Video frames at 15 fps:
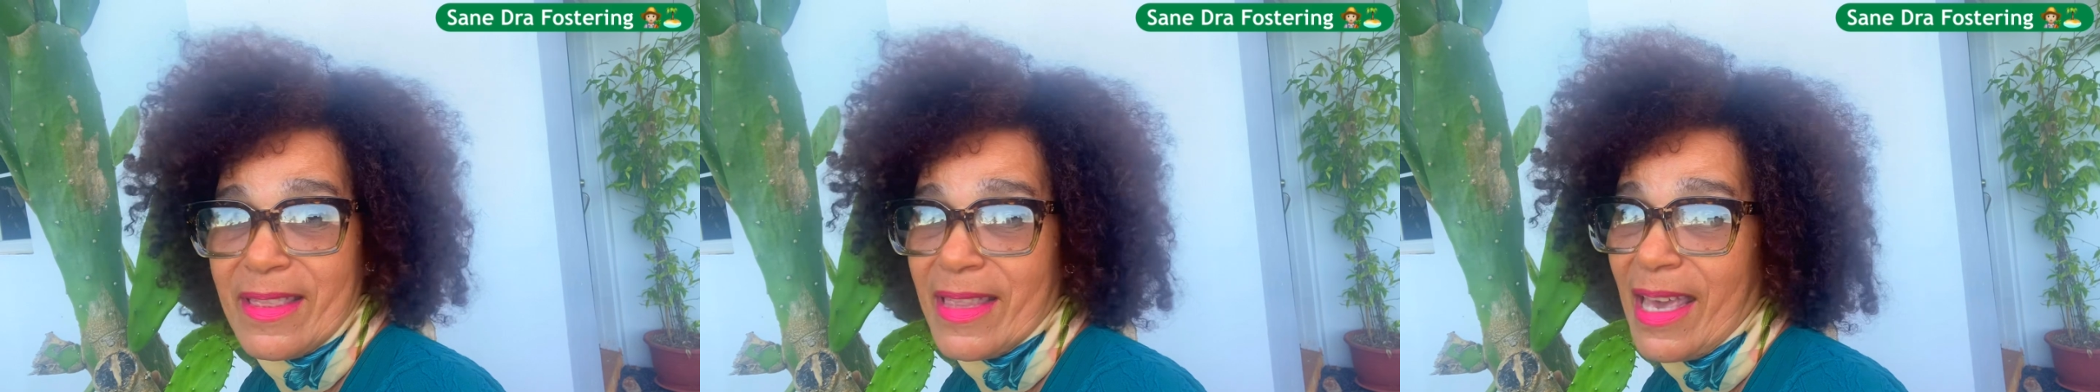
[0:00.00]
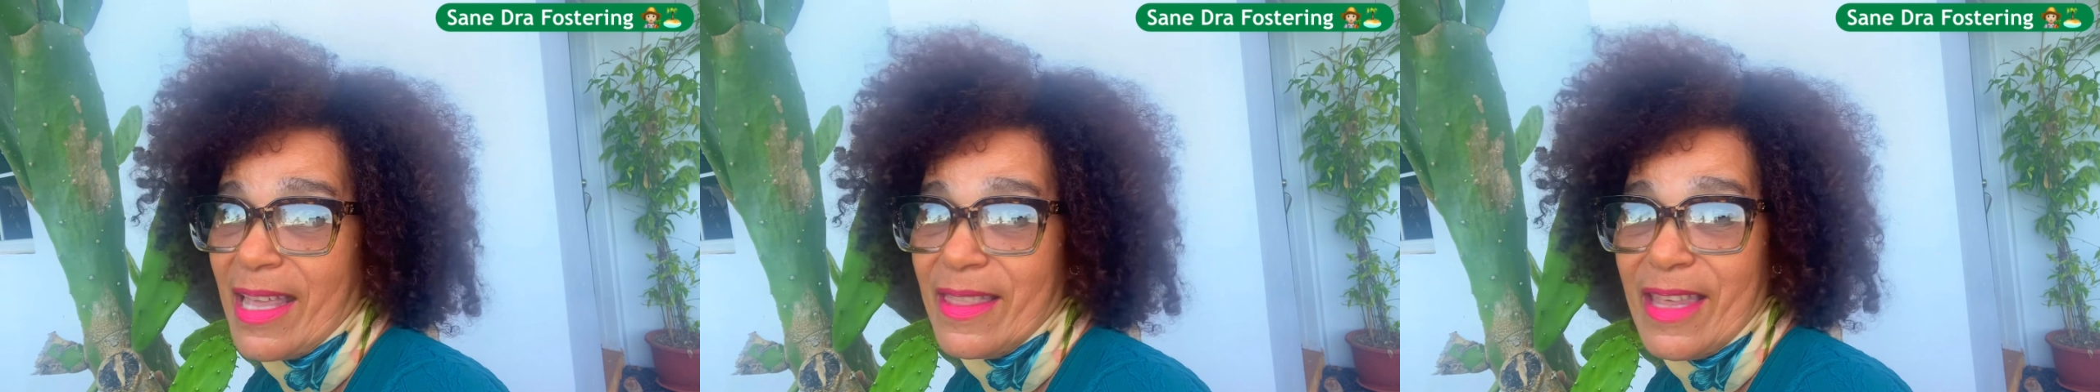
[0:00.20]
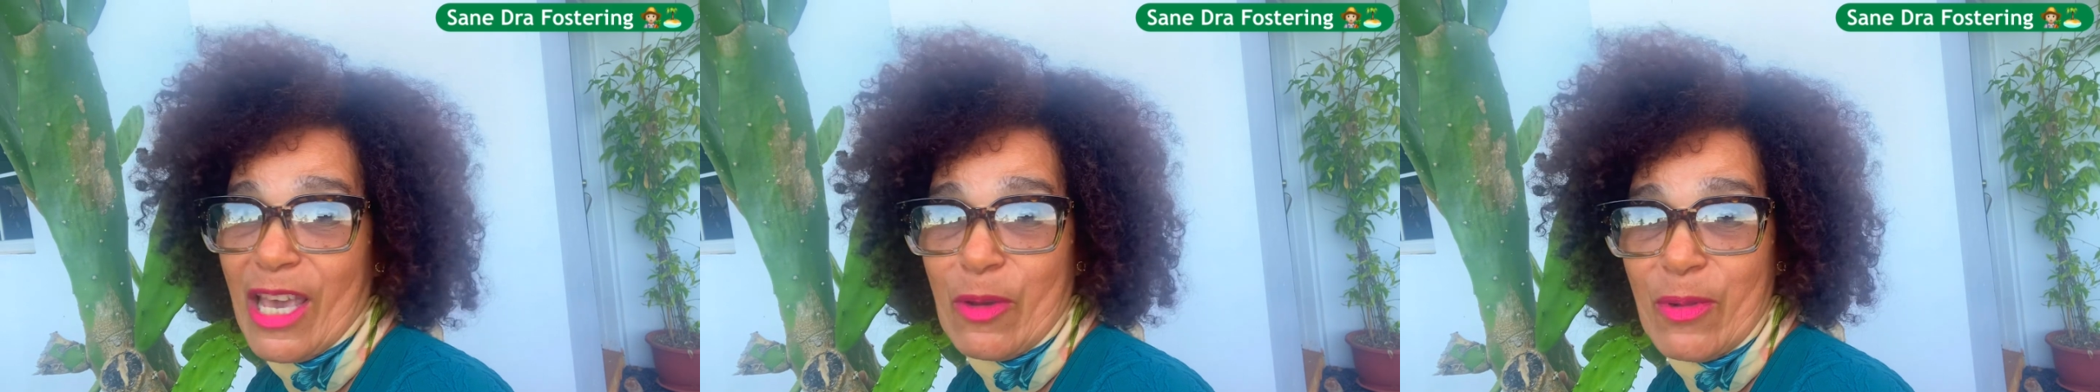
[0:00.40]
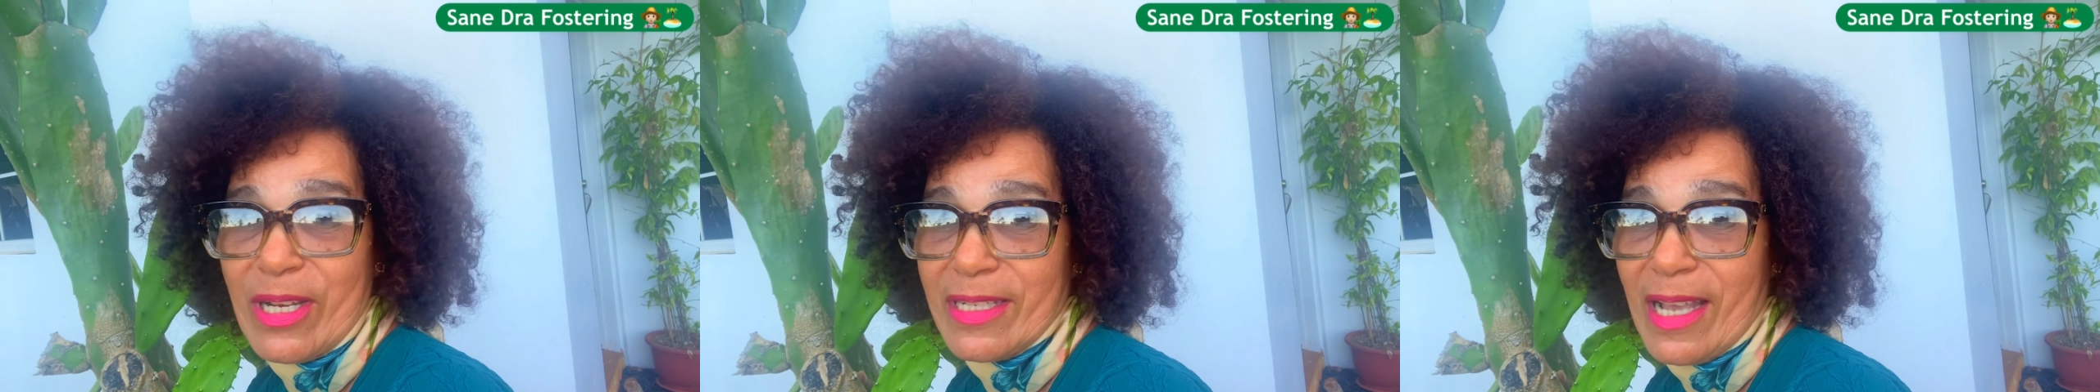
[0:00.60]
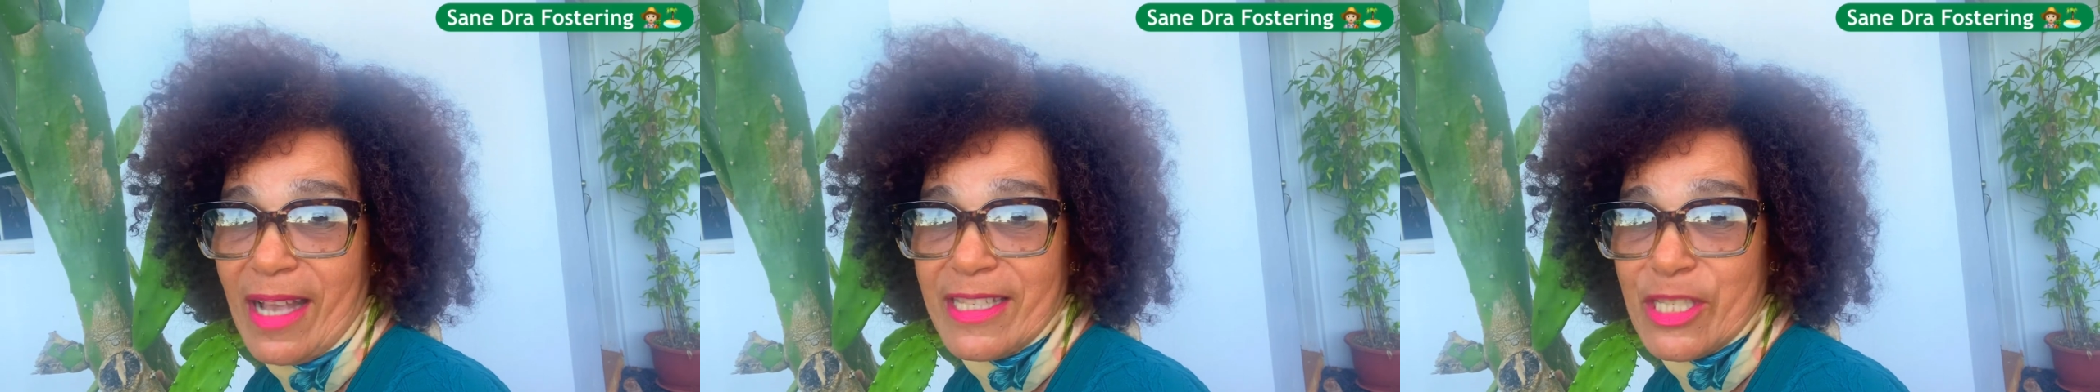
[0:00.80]
then they
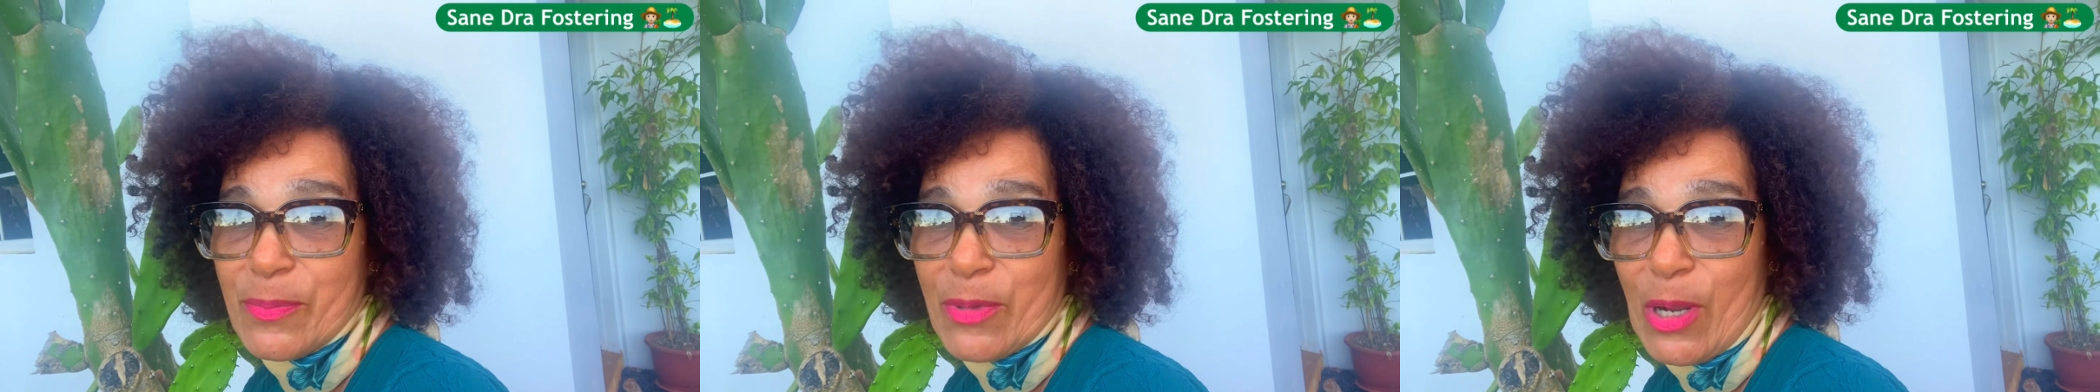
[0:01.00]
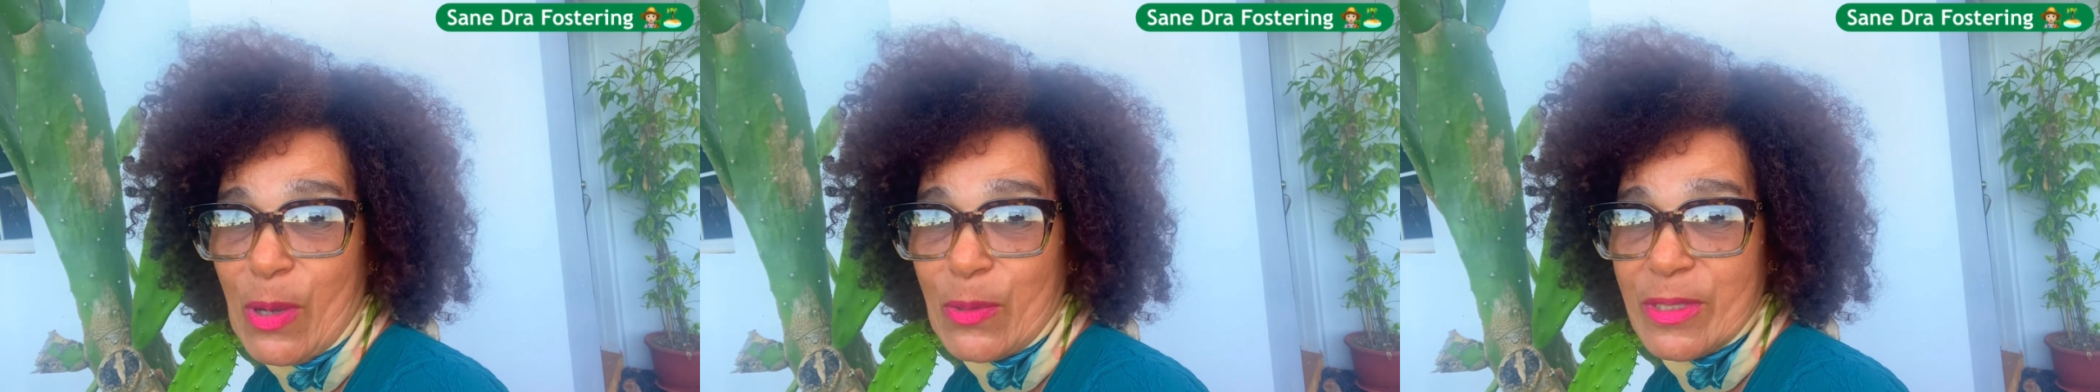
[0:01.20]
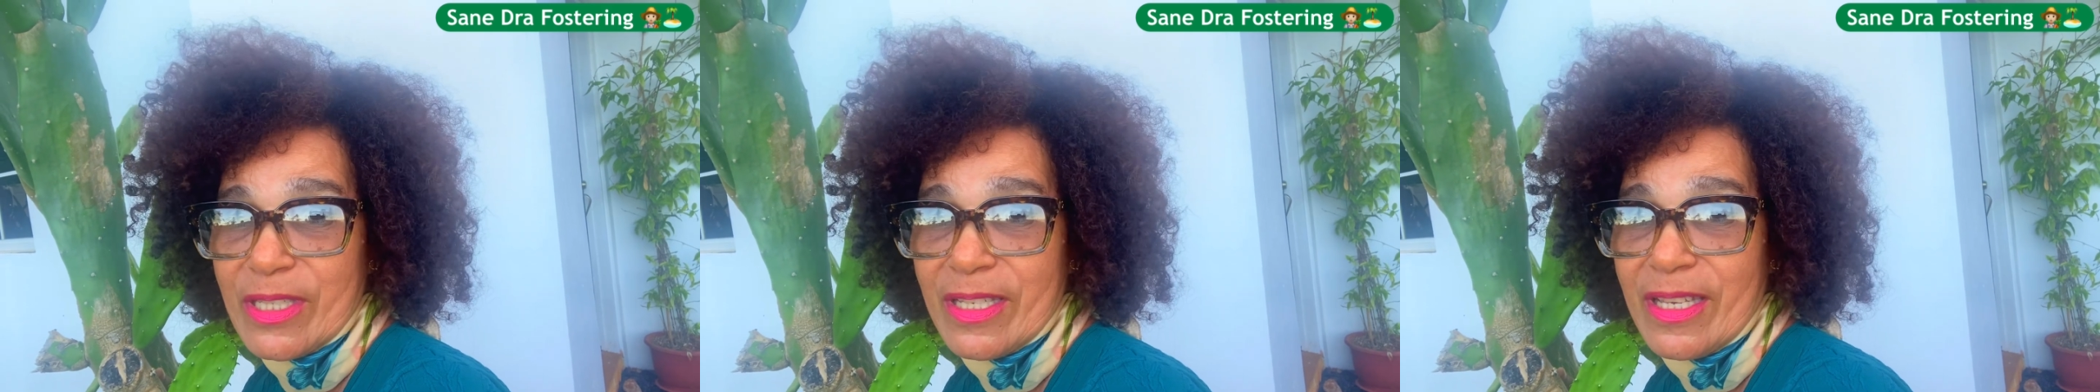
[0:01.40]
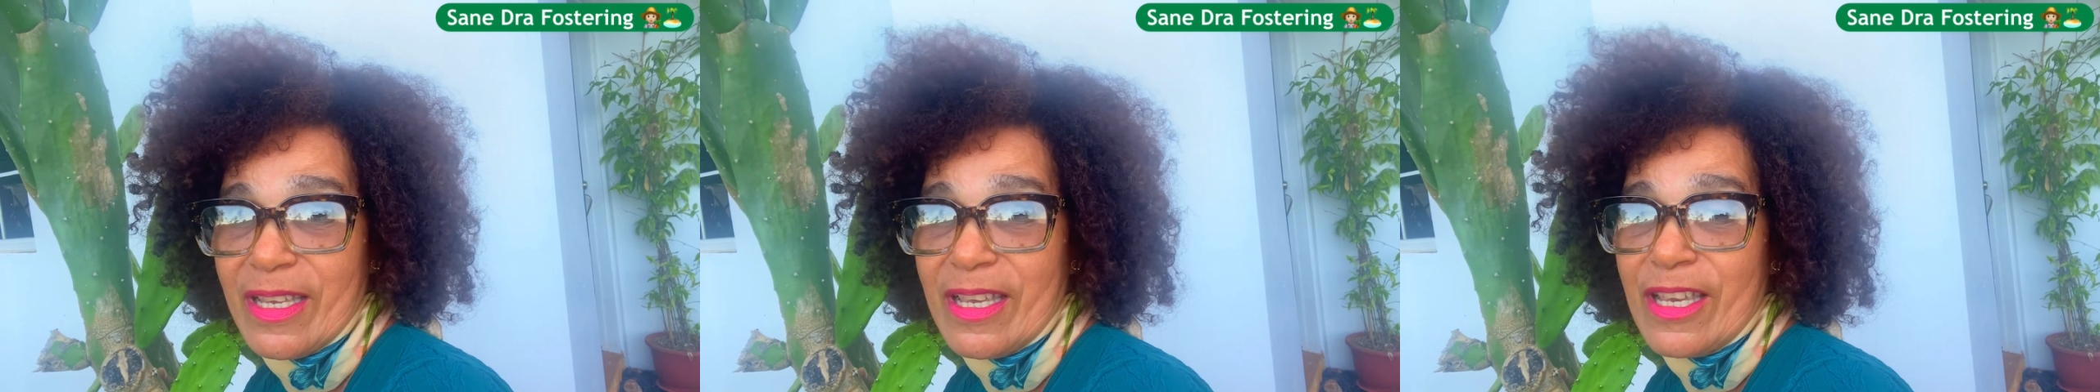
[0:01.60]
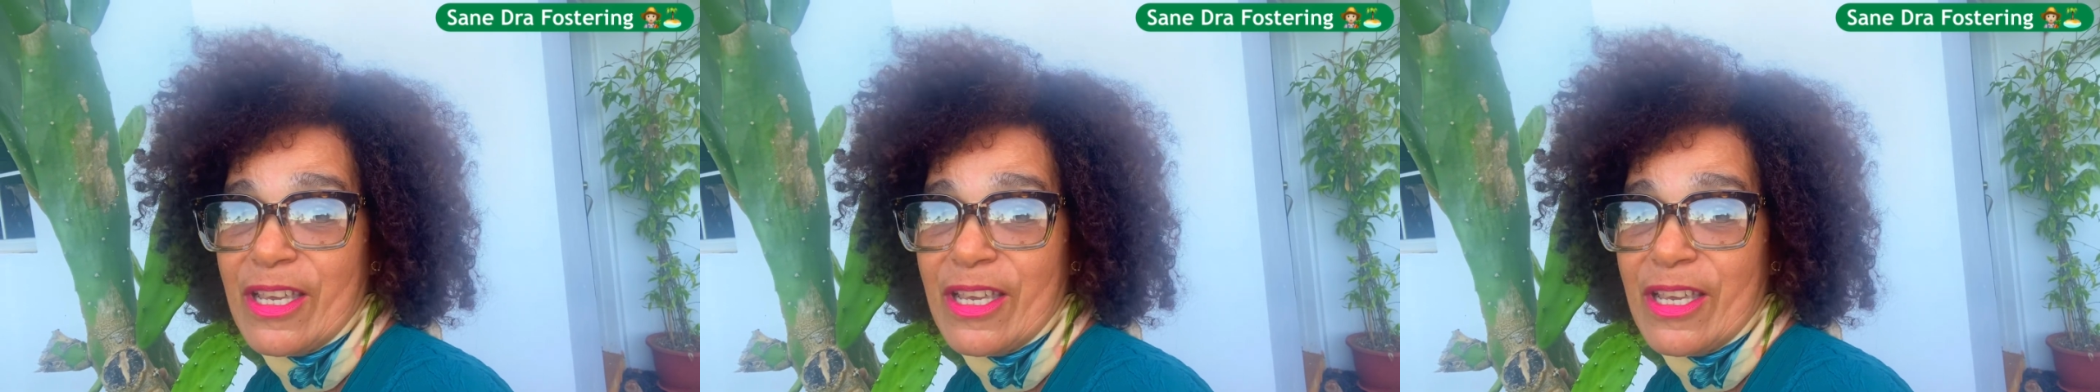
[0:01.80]
will not sprout.